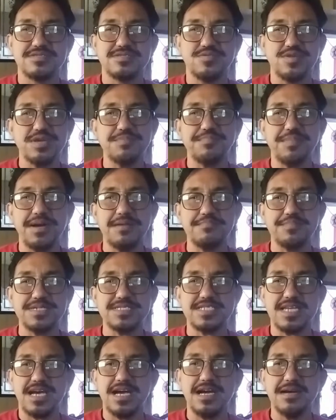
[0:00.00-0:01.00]
3
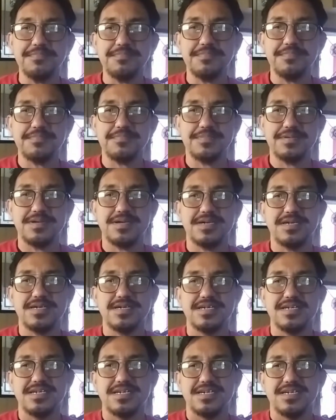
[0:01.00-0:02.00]
puppies up,
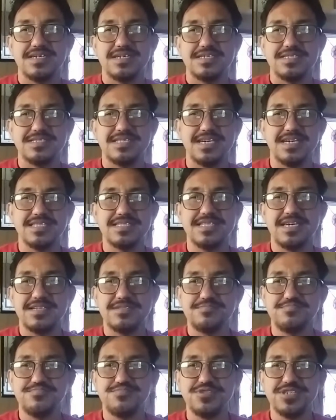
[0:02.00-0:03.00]
then
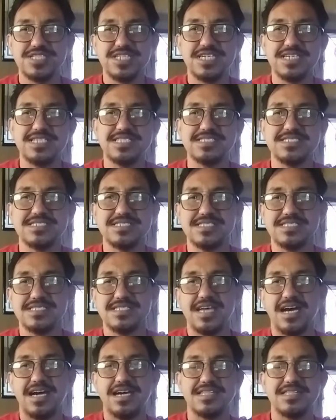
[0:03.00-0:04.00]
that breeding is
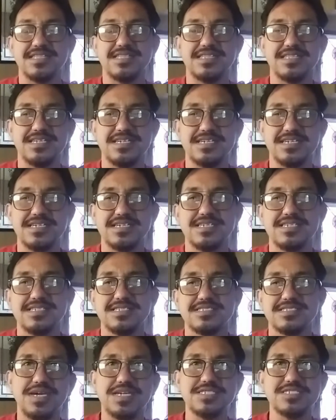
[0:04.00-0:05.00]
done.
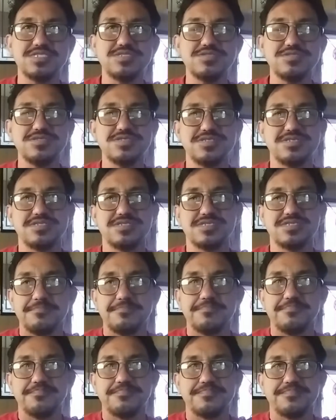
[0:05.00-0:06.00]
Make sure
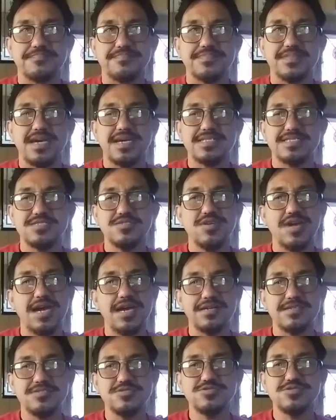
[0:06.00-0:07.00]
that
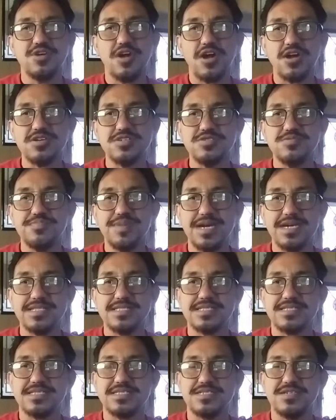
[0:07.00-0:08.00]
you
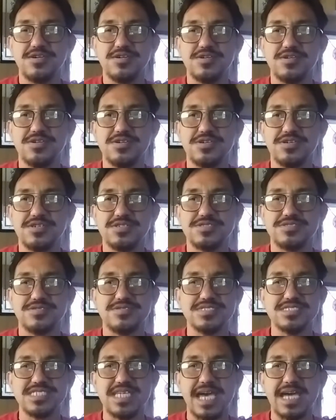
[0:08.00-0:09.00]
document your
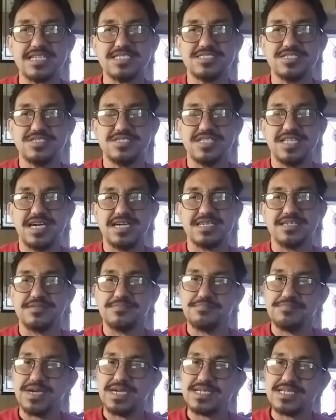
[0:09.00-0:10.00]
transaction, like
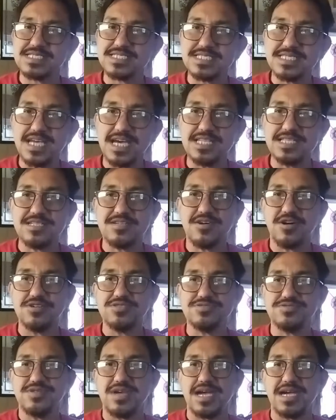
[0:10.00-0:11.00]
make a stud
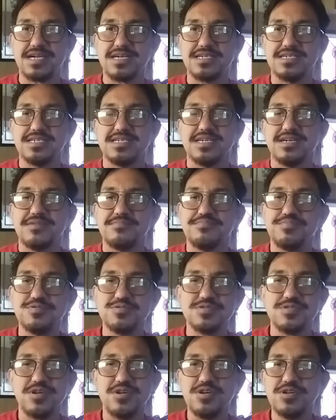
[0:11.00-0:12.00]
contract.
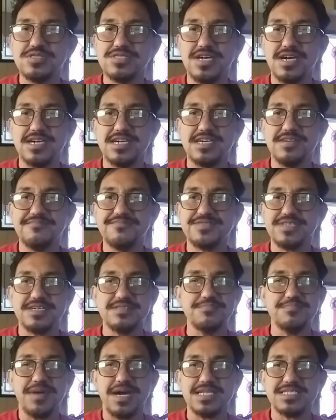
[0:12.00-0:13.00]
Put all the ifs
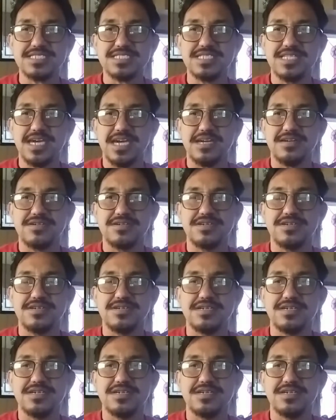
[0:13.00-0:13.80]
and buts there.